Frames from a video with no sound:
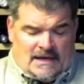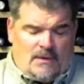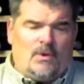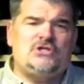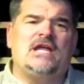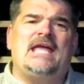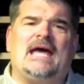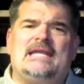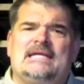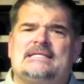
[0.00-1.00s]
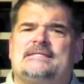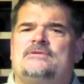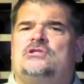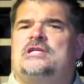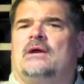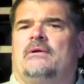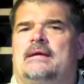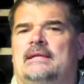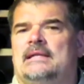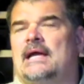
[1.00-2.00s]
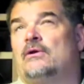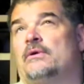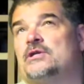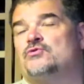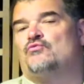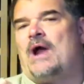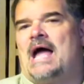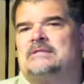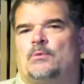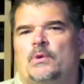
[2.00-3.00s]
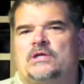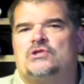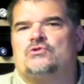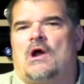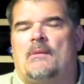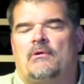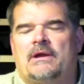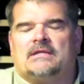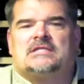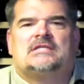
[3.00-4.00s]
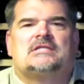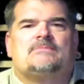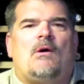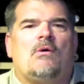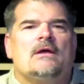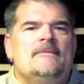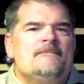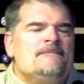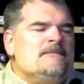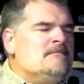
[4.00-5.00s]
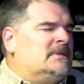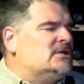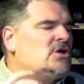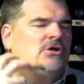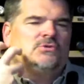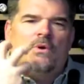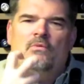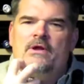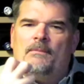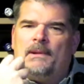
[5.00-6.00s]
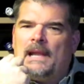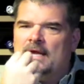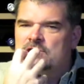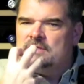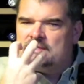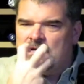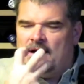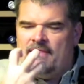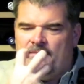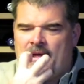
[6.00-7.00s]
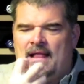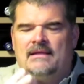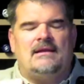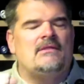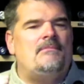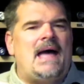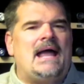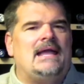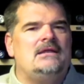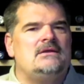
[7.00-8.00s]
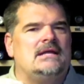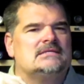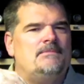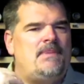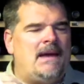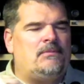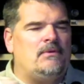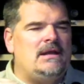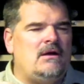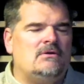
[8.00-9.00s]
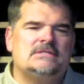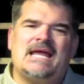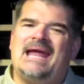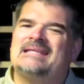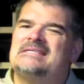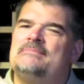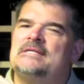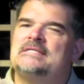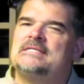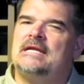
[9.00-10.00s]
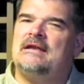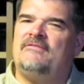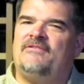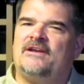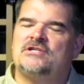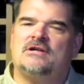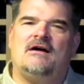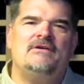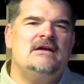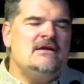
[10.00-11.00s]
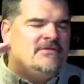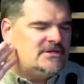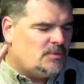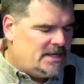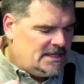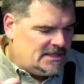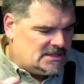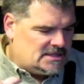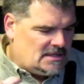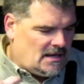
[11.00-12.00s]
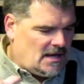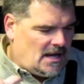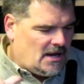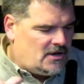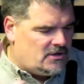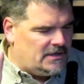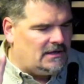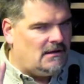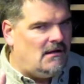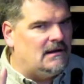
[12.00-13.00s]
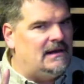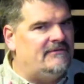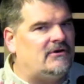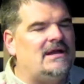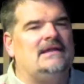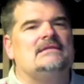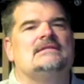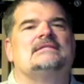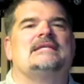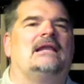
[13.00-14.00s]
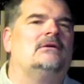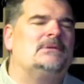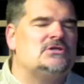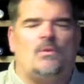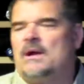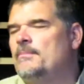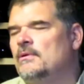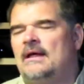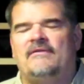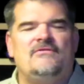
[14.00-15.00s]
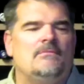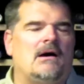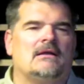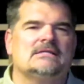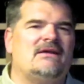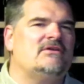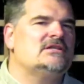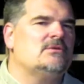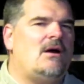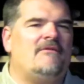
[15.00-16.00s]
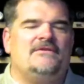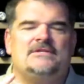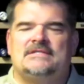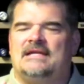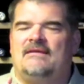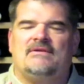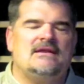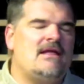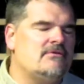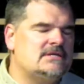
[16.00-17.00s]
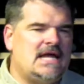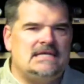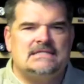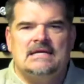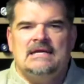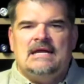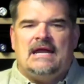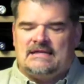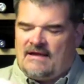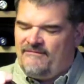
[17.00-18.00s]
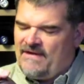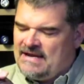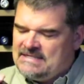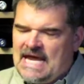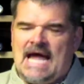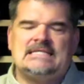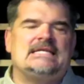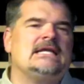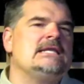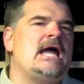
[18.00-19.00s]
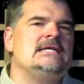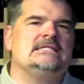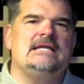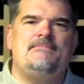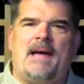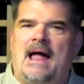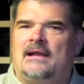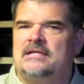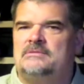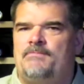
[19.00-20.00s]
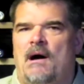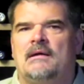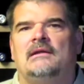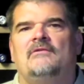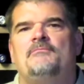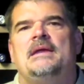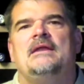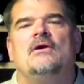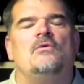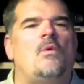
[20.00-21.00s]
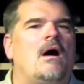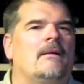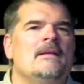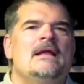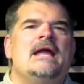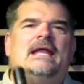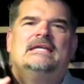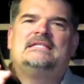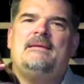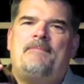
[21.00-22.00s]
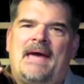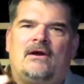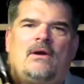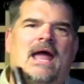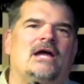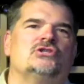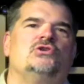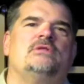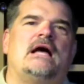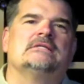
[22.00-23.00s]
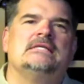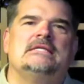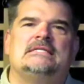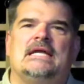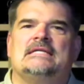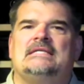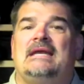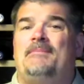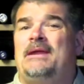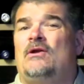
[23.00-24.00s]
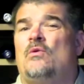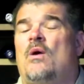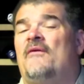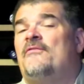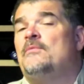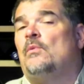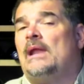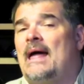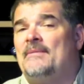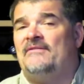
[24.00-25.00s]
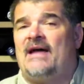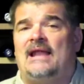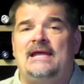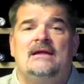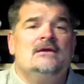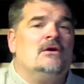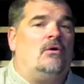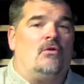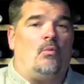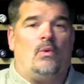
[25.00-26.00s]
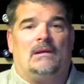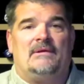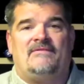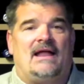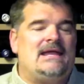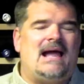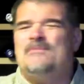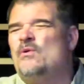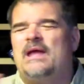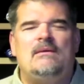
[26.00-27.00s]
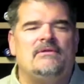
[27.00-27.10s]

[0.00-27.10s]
And what you get is cherry, licorice, raspberry, strawberry, smoke. But there's also a real plushness on the palate. And on the back end, you get some peppery notes and some acidity to finish it off. This one is a good long liver in the cellar, but you want to pull out a few bottles every so often just to give it another taste. It's a fantastic, nicely balanced bottle of Pinot Noir. It is the Penarache 2016 Pinot Noir from the Willamette Valley, or the Willamette Valley. I'm okay